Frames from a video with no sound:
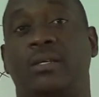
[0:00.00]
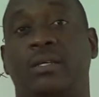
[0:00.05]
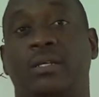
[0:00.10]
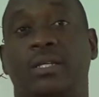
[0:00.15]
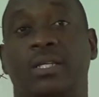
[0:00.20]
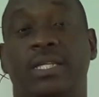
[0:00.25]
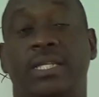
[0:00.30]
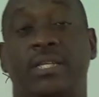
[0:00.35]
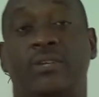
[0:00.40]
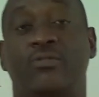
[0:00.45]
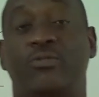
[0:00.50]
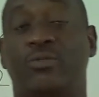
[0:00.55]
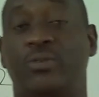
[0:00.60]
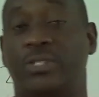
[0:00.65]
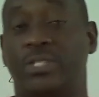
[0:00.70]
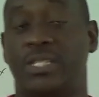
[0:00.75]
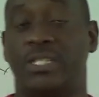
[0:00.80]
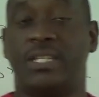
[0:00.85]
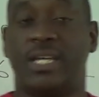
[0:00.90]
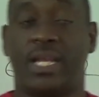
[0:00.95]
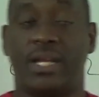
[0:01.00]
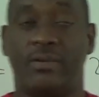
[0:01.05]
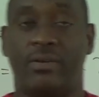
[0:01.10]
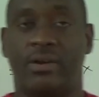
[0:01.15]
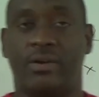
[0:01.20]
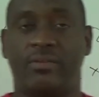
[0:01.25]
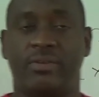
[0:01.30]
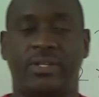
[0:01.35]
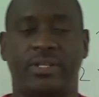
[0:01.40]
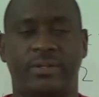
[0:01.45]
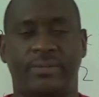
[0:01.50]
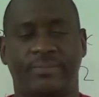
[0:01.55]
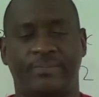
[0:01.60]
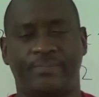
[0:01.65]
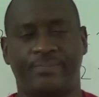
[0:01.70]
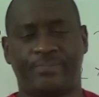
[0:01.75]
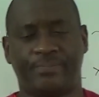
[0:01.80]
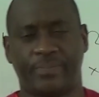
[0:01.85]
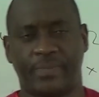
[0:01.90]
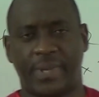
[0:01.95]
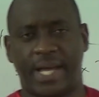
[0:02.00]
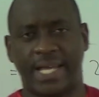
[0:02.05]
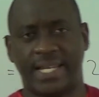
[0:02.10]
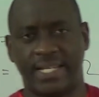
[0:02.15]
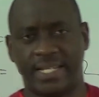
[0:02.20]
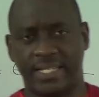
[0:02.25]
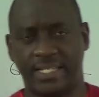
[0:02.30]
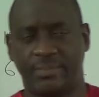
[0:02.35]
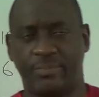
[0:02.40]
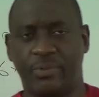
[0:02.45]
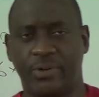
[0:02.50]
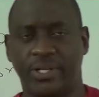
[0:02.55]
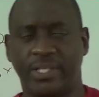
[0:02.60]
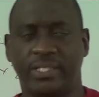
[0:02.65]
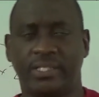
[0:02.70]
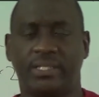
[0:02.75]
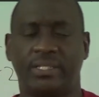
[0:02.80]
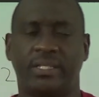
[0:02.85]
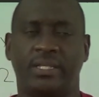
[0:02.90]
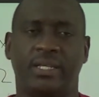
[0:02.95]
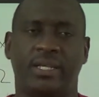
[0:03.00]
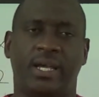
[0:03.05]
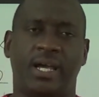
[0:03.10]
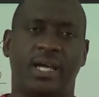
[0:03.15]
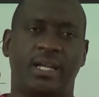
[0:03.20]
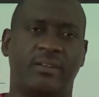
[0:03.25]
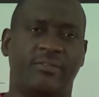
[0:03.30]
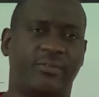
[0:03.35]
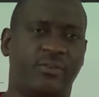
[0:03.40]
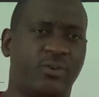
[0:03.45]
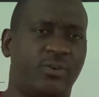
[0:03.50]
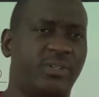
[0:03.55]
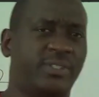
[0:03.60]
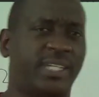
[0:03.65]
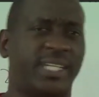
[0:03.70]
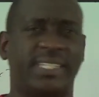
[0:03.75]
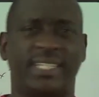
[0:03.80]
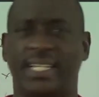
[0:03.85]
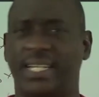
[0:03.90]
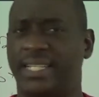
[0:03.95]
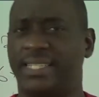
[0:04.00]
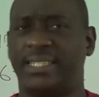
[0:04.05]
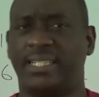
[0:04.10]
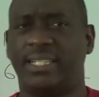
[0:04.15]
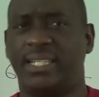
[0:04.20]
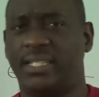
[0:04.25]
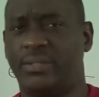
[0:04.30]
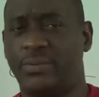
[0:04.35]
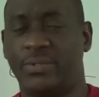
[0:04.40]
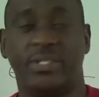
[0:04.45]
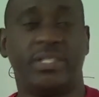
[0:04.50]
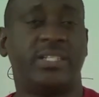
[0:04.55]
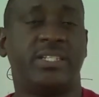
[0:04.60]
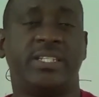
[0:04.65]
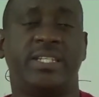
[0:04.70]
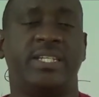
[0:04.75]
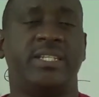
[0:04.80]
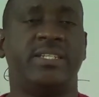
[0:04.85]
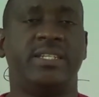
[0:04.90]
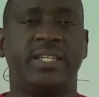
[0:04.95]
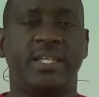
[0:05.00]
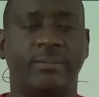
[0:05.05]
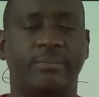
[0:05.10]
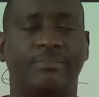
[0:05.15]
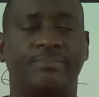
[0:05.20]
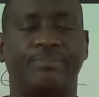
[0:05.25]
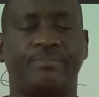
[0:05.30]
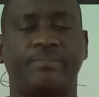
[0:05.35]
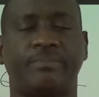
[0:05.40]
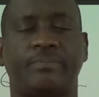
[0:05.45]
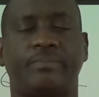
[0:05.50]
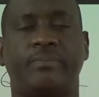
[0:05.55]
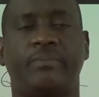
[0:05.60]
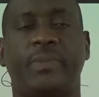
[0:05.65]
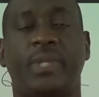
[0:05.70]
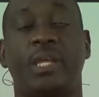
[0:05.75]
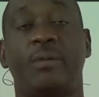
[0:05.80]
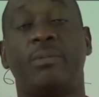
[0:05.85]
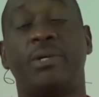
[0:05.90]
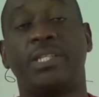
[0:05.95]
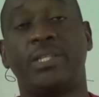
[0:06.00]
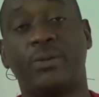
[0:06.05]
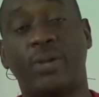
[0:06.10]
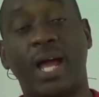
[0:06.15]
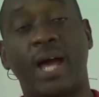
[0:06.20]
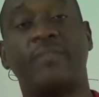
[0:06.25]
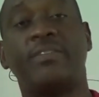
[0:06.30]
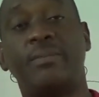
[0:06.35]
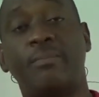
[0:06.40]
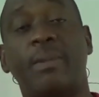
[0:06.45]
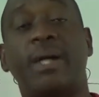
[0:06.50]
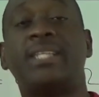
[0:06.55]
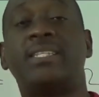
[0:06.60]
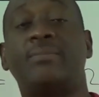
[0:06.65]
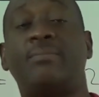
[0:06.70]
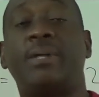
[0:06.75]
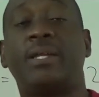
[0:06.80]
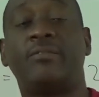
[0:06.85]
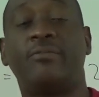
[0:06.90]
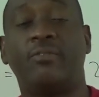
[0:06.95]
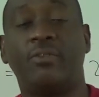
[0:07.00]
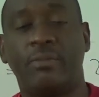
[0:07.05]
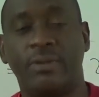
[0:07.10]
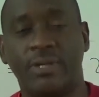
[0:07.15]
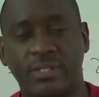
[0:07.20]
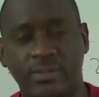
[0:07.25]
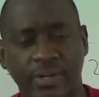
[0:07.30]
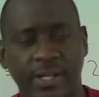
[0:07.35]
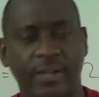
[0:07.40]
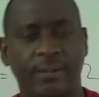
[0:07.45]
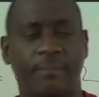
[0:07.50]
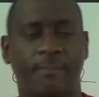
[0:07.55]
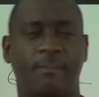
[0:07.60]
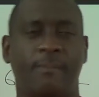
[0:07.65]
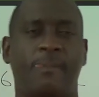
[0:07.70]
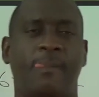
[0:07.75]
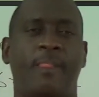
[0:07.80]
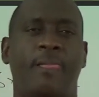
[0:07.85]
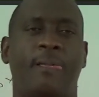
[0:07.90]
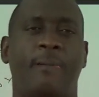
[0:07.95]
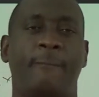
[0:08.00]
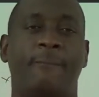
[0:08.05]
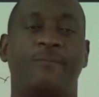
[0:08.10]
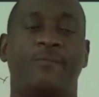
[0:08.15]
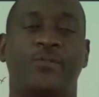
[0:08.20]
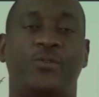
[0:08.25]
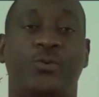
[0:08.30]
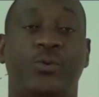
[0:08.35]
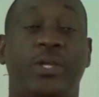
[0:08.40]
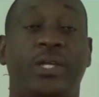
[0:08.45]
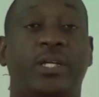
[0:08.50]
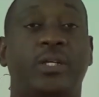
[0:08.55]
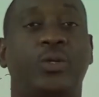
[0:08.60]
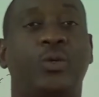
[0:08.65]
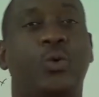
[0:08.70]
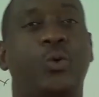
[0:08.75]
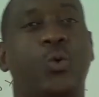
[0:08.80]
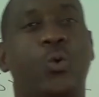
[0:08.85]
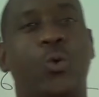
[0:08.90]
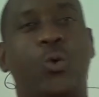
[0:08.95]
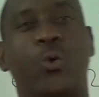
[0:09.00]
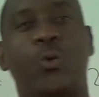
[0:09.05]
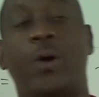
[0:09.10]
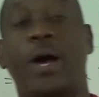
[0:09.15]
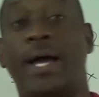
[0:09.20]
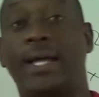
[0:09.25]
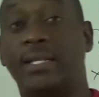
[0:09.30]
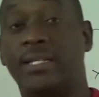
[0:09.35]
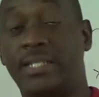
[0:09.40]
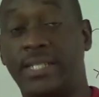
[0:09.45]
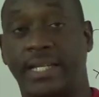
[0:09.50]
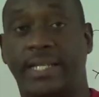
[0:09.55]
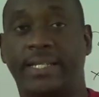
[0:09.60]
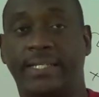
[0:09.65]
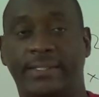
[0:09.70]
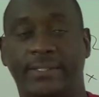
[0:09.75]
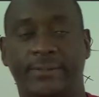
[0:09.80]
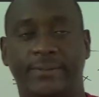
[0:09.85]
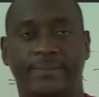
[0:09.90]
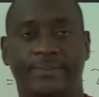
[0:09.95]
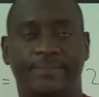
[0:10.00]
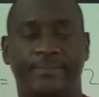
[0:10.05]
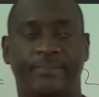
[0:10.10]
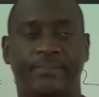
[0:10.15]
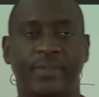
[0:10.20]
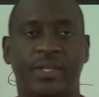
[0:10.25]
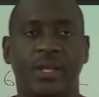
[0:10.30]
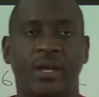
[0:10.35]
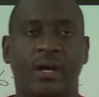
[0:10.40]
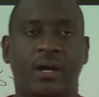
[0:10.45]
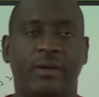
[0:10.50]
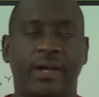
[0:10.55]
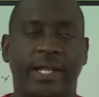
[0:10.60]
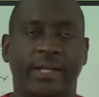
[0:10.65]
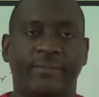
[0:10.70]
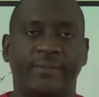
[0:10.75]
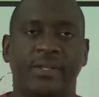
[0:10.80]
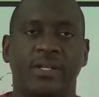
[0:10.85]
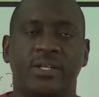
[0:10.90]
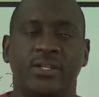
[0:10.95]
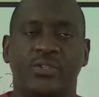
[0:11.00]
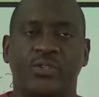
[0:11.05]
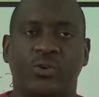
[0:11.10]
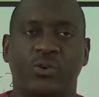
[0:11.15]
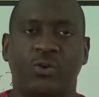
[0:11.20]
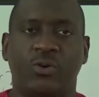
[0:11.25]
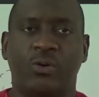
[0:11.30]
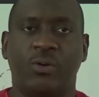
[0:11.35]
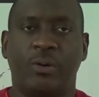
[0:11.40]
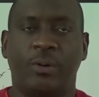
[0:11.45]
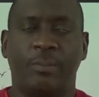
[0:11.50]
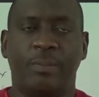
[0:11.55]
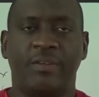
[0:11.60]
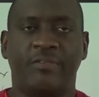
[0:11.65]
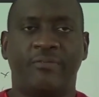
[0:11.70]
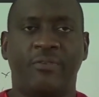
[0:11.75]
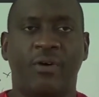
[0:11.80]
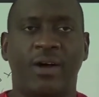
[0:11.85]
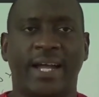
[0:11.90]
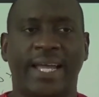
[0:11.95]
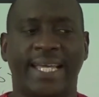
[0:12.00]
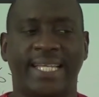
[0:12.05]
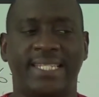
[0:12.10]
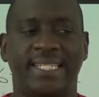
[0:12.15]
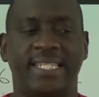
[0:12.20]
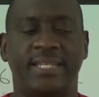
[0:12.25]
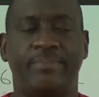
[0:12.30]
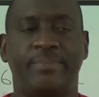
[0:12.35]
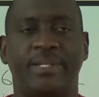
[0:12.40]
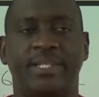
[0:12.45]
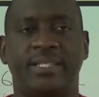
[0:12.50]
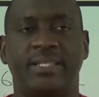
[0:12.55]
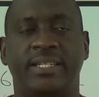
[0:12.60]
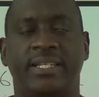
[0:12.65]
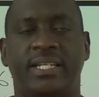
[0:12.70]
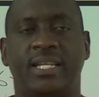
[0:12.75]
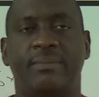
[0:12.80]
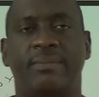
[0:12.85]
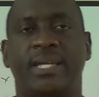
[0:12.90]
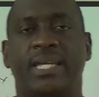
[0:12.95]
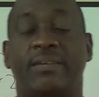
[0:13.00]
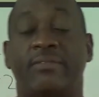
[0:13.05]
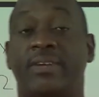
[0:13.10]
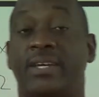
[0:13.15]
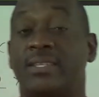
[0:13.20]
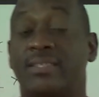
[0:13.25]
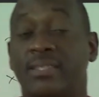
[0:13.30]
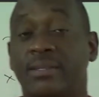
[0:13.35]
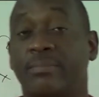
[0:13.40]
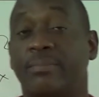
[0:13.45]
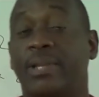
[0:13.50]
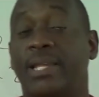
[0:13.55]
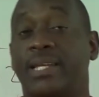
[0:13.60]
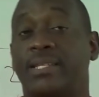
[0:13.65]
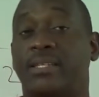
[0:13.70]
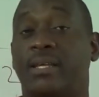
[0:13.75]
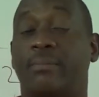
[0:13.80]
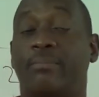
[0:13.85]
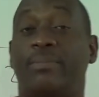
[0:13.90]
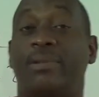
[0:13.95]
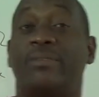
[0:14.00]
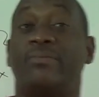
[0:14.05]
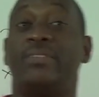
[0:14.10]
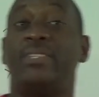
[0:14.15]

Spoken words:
the road to January at this point, and of course at a later date we'll just change the name. But you'll have the maths platform as well, so you could go and check it out. All right, so before I get deep into it, let me give you a simple example of the